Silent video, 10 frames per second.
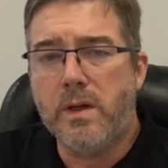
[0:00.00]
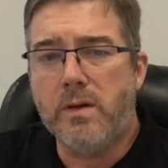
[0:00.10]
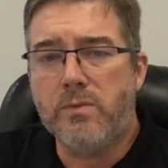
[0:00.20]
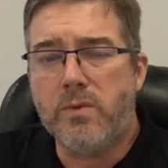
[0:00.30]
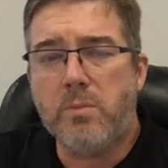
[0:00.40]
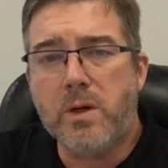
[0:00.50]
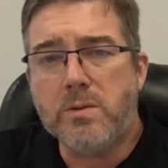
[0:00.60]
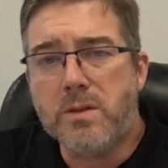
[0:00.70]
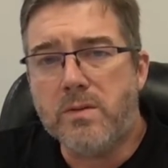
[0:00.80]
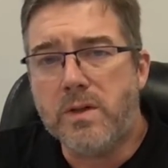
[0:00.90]
And for
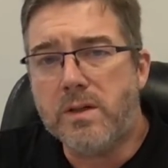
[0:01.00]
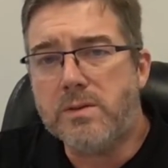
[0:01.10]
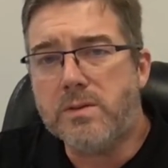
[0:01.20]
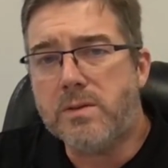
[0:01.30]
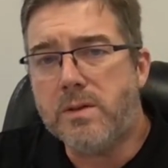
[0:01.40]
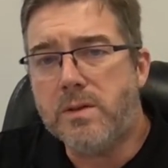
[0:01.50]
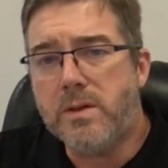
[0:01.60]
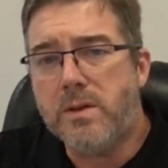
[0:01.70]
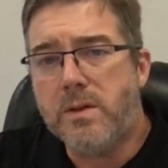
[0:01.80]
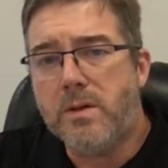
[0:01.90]
most of us,
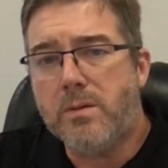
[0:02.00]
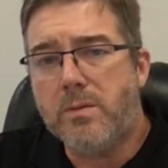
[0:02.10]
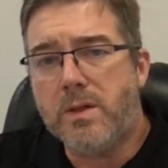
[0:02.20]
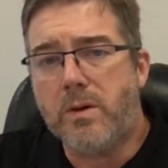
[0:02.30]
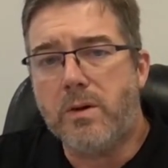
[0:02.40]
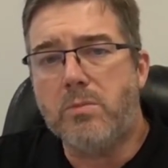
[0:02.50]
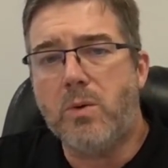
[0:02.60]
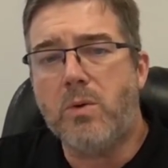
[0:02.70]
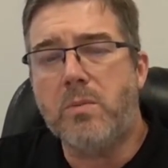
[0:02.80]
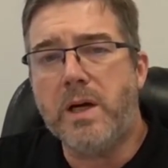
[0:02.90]
we learned
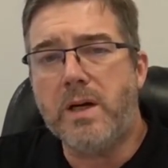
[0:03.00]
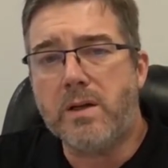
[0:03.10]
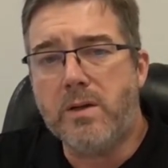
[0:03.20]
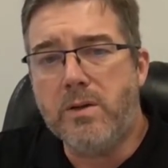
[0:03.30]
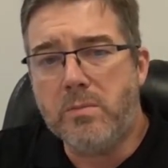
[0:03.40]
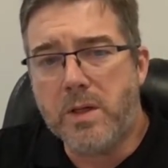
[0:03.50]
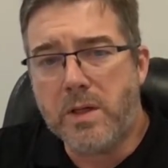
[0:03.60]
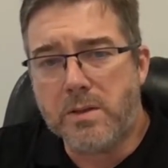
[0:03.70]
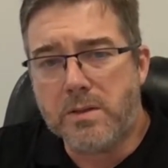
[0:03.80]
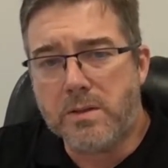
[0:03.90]
more about acute
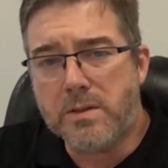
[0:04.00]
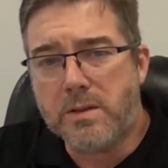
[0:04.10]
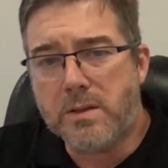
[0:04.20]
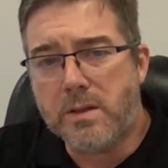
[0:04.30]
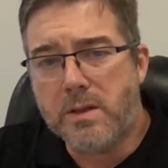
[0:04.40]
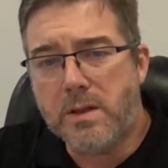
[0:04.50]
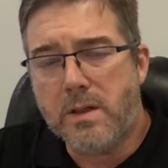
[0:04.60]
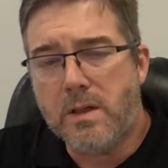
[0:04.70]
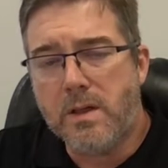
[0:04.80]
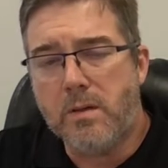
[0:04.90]
medicine
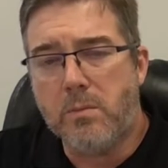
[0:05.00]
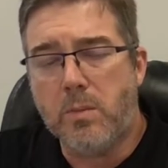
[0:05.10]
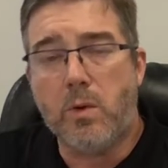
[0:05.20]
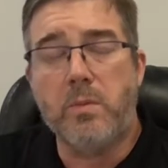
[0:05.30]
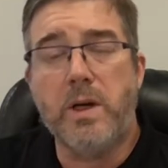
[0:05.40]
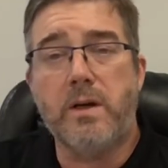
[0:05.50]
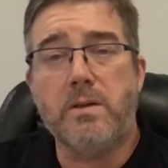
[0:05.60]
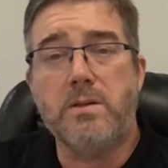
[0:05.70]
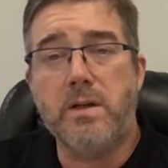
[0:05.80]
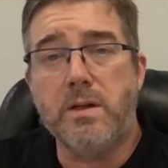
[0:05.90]
and more about
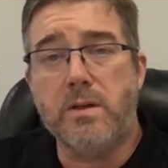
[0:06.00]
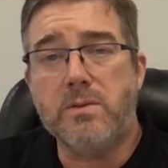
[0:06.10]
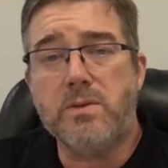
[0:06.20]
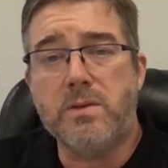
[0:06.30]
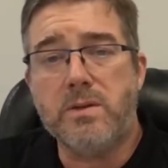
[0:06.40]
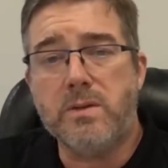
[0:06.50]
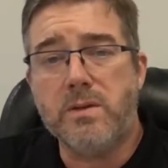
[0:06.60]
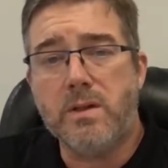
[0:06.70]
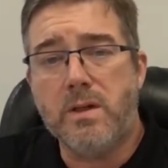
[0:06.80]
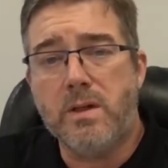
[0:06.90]
ourselves
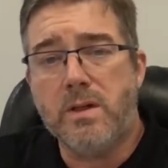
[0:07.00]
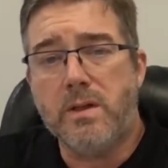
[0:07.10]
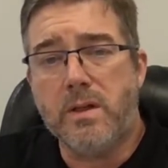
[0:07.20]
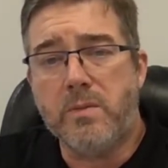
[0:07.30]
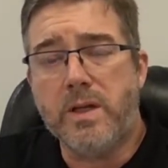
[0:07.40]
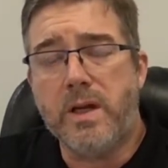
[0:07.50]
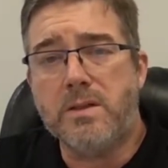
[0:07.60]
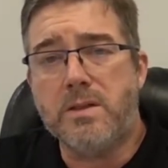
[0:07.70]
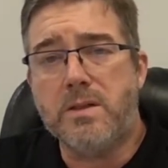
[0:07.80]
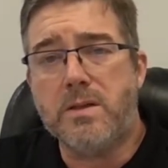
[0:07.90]
than we had
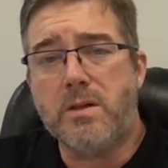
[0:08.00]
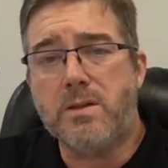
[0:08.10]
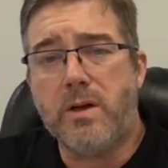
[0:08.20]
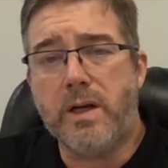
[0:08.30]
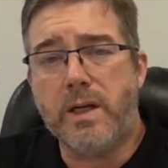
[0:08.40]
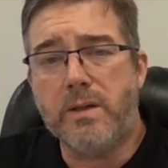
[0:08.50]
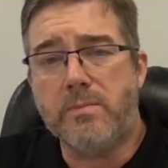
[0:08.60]
since our training.